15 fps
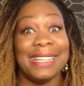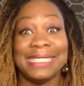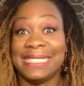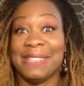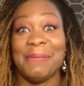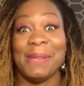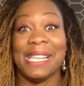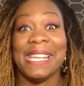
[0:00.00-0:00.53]
I
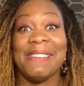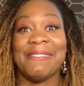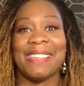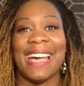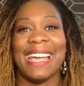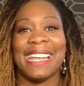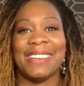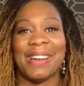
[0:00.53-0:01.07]
honestly believe
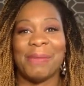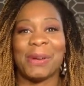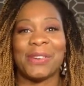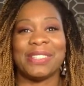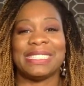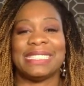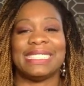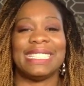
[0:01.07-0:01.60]
that, you know, I'm a
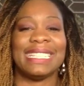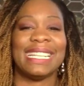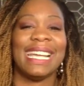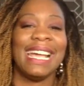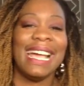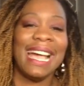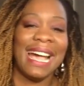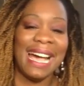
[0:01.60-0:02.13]
Christian.
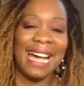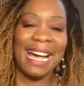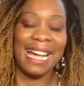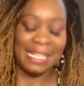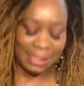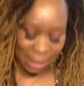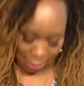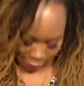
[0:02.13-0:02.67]

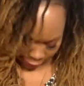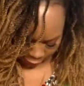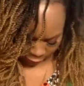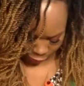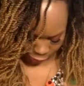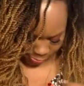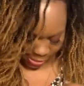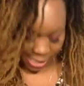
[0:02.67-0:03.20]
Uh, as you can
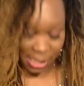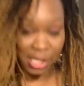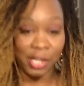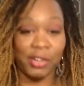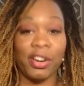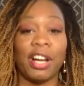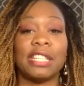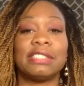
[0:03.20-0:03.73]
see my
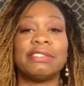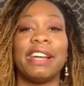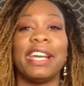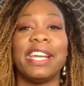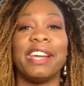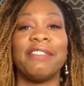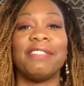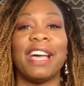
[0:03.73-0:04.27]
little cross right
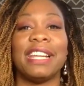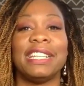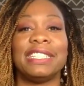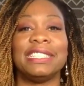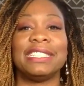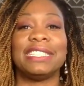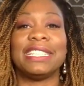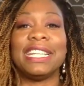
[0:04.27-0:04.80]
here, that didn't